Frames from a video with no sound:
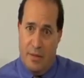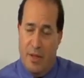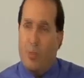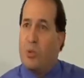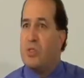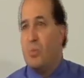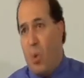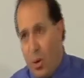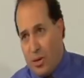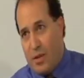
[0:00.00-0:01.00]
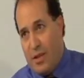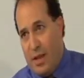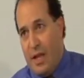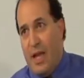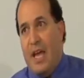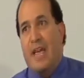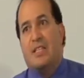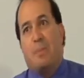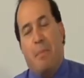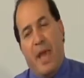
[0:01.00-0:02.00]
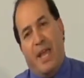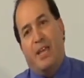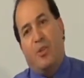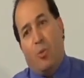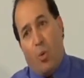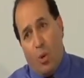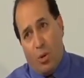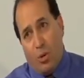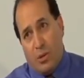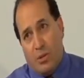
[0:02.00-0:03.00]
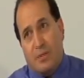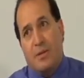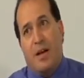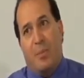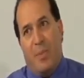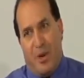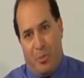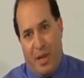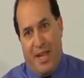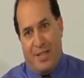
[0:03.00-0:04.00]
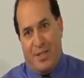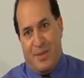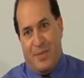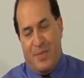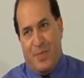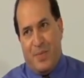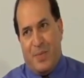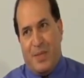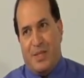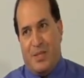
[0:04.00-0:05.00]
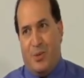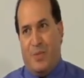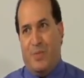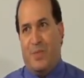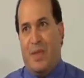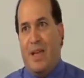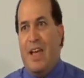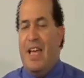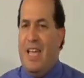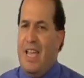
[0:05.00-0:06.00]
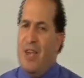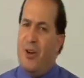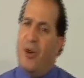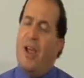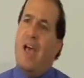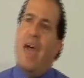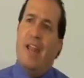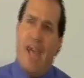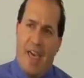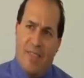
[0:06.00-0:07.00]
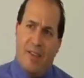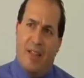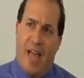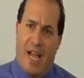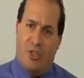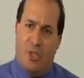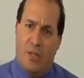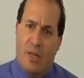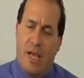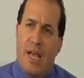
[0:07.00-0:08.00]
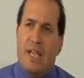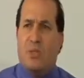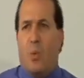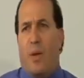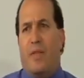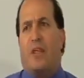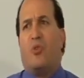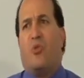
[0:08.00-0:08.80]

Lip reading: The most important thing is making the world a better place. So, here, an ethical action is one that